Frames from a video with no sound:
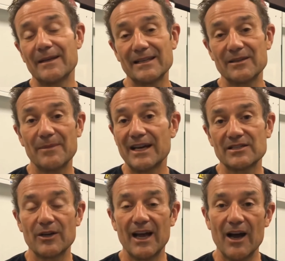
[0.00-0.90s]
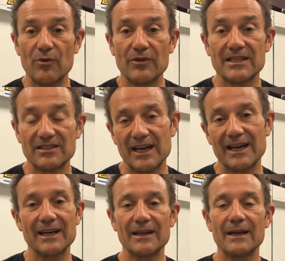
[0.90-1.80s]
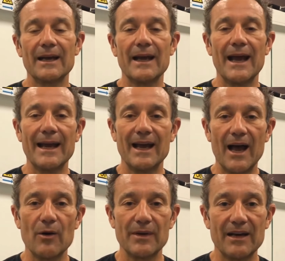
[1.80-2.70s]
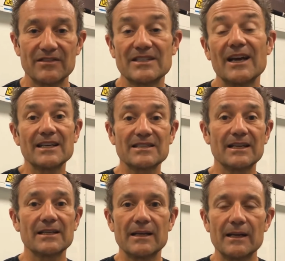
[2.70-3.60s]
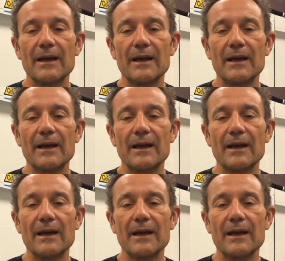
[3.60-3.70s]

It depends on how we design it and how we have sized it.